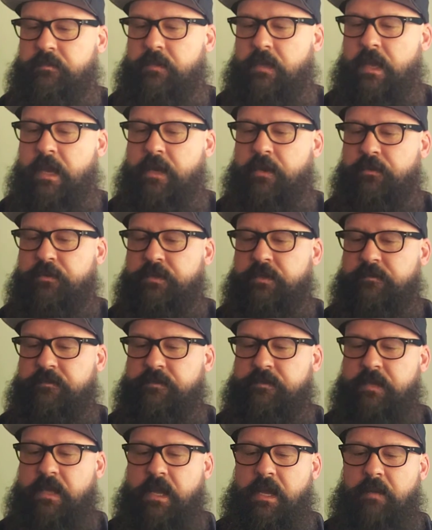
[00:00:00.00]
handkerchief
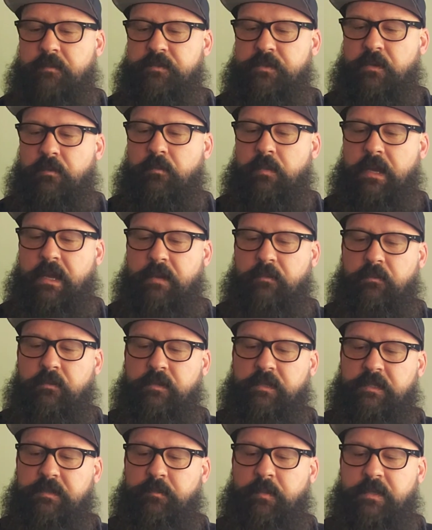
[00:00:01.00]
snobs. They'll buy
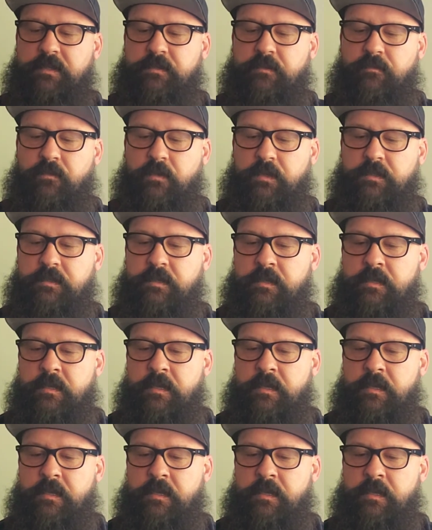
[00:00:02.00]
really expensive ones.